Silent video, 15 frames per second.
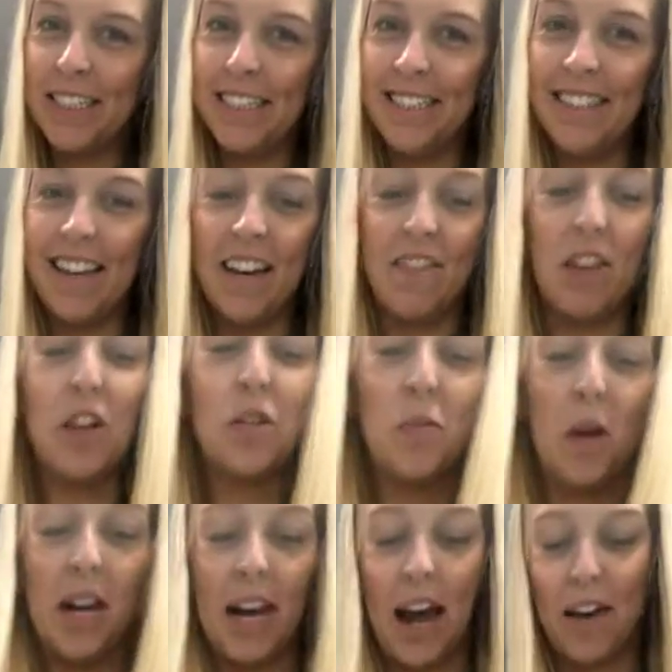if there's
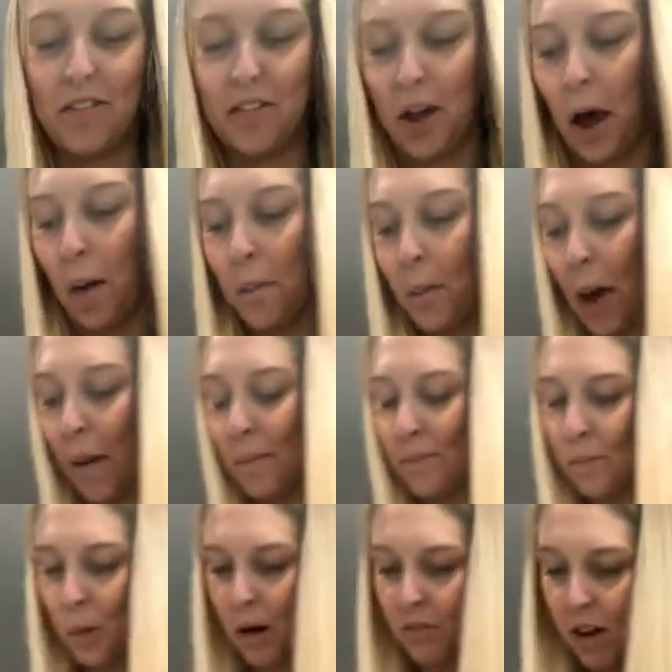1.5 cup, but
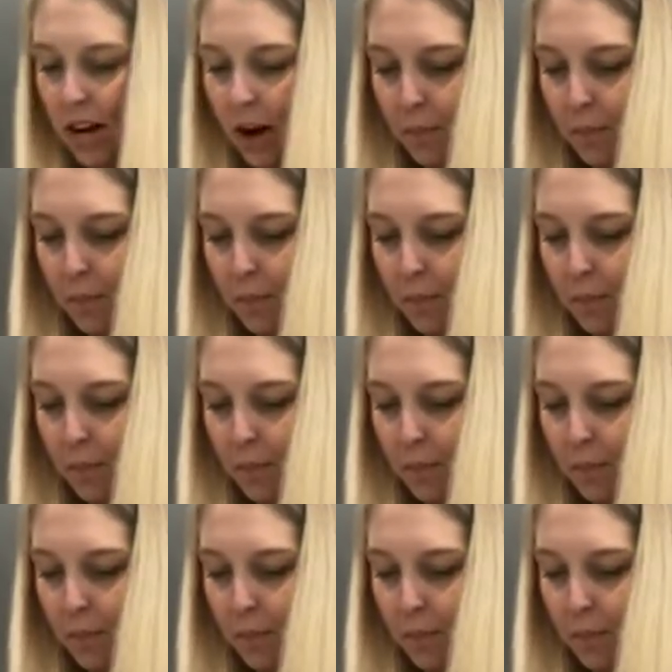we're gonna find out.